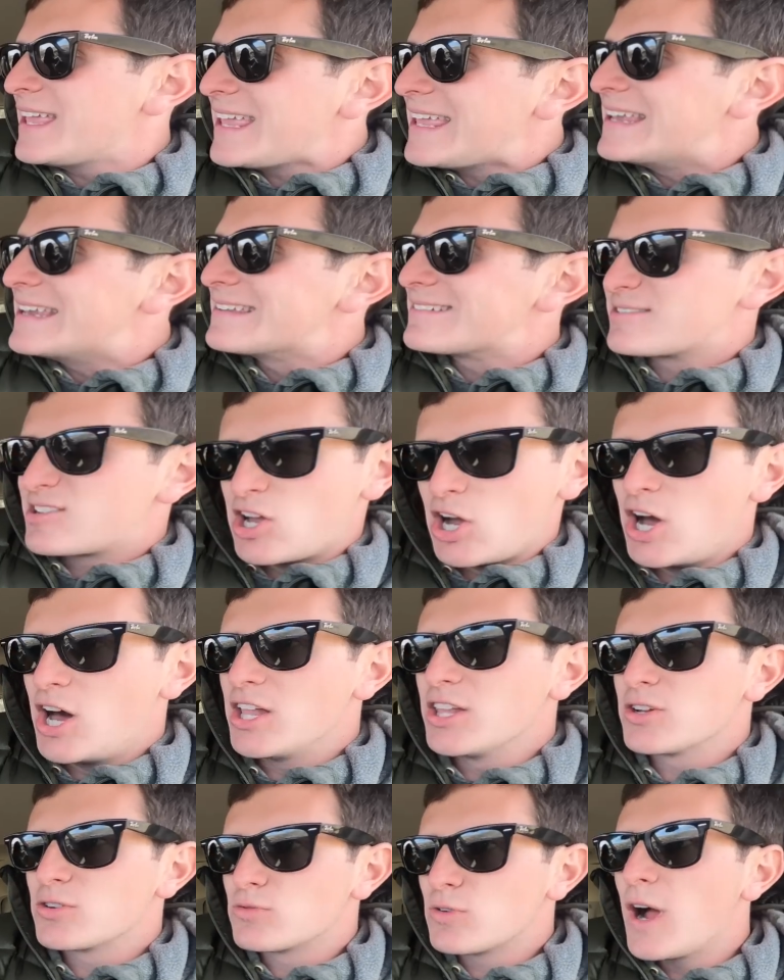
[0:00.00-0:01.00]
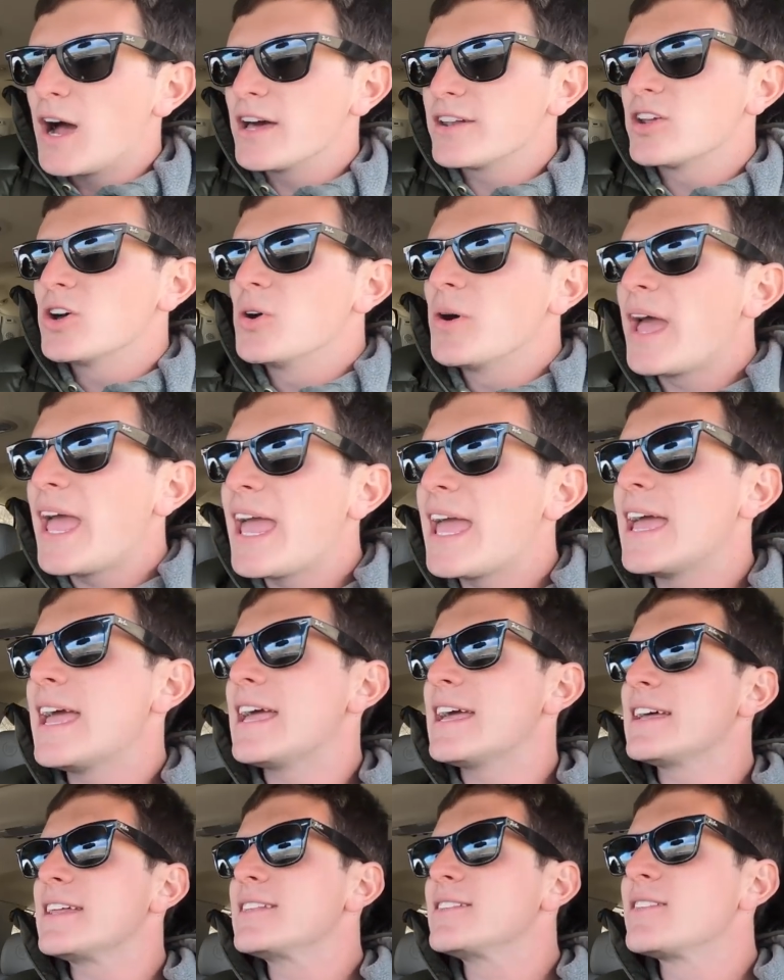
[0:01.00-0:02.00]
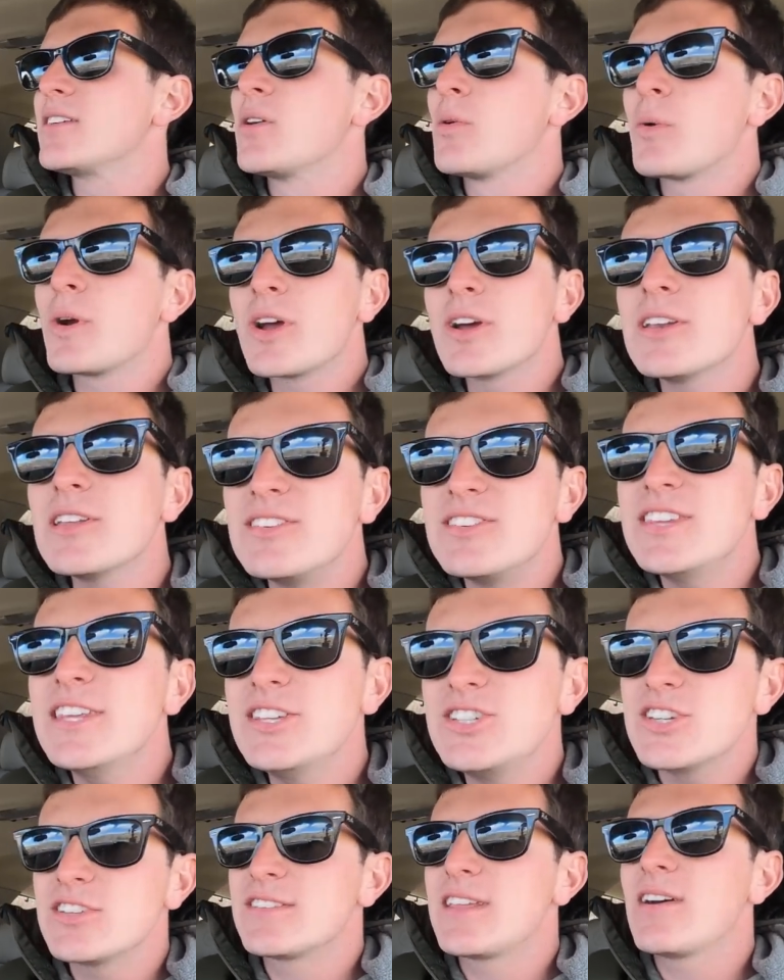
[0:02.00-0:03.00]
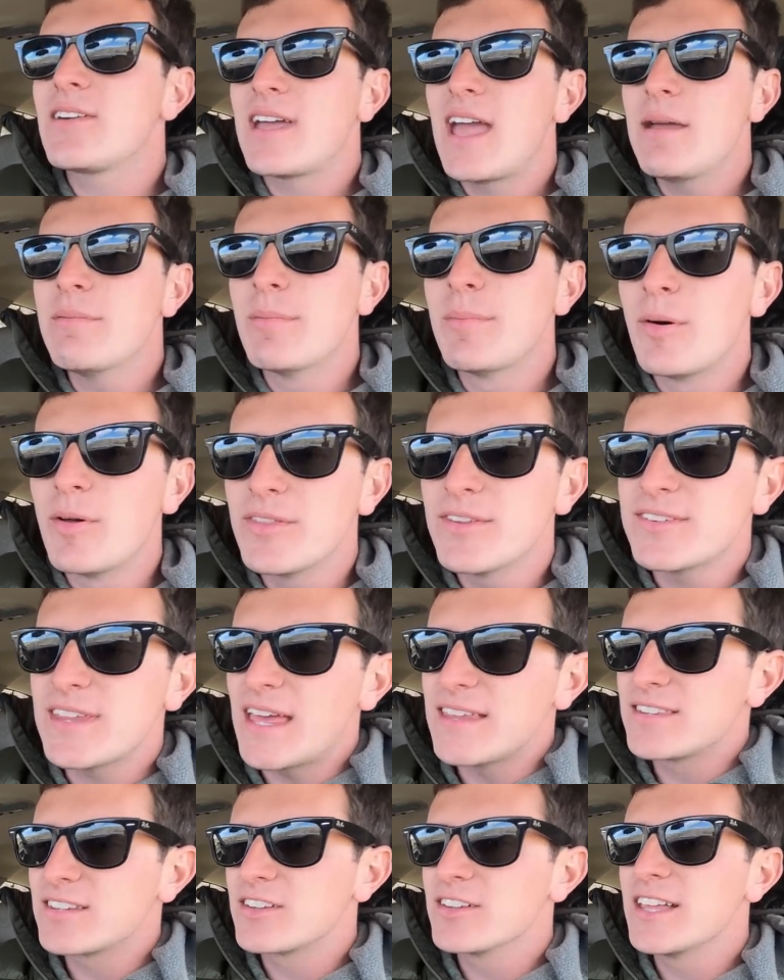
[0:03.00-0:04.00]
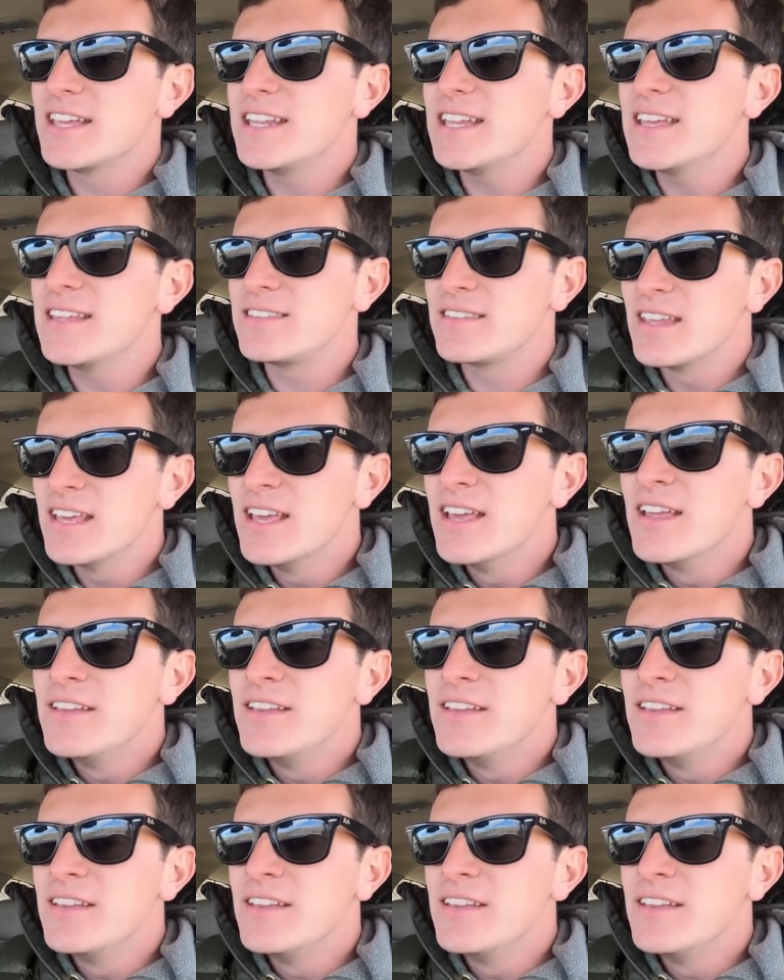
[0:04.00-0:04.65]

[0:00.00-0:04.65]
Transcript: in Colorado. And we're gonna see just how capable this Escalade is.